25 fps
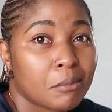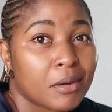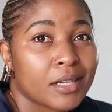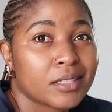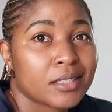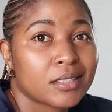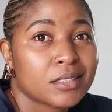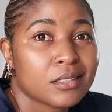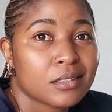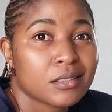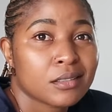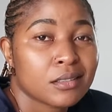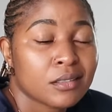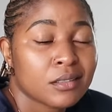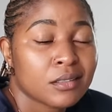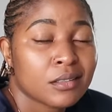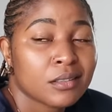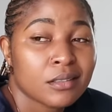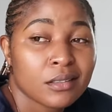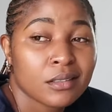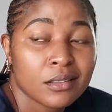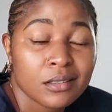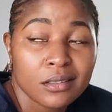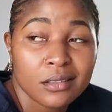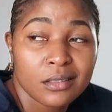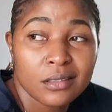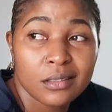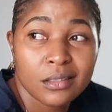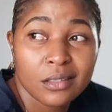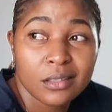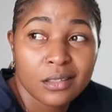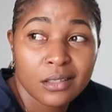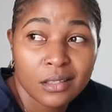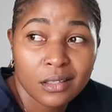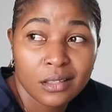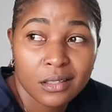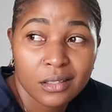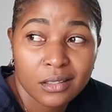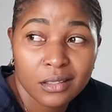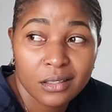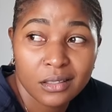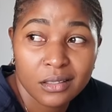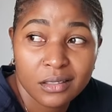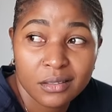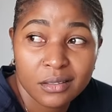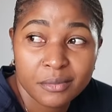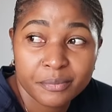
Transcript: but hey